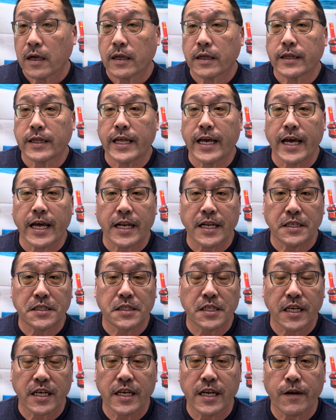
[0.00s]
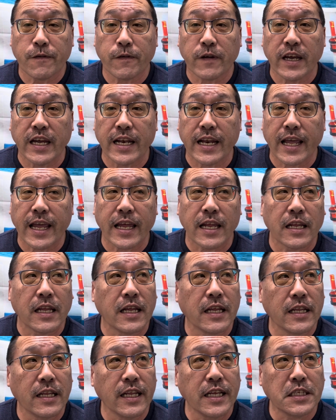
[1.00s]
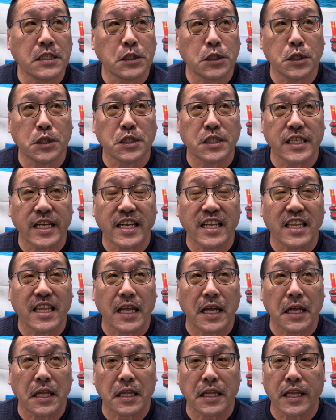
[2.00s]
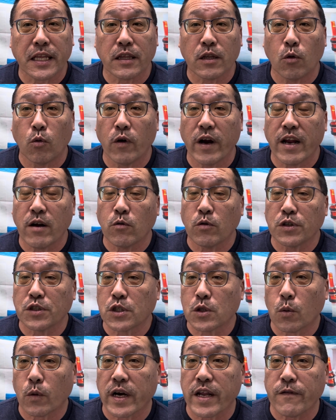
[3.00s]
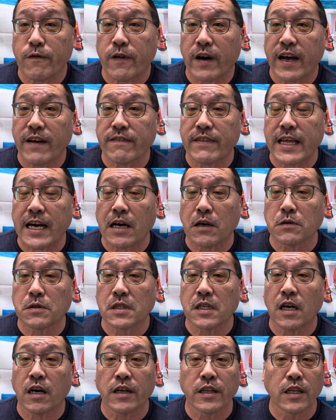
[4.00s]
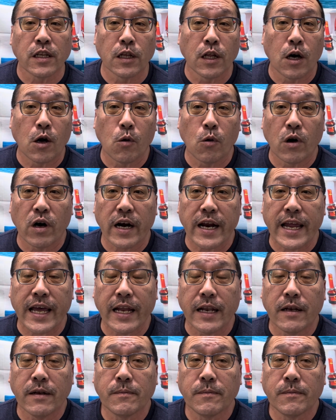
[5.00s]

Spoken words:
That is significant. Let's just say that the rent was $25,000 on the lower end.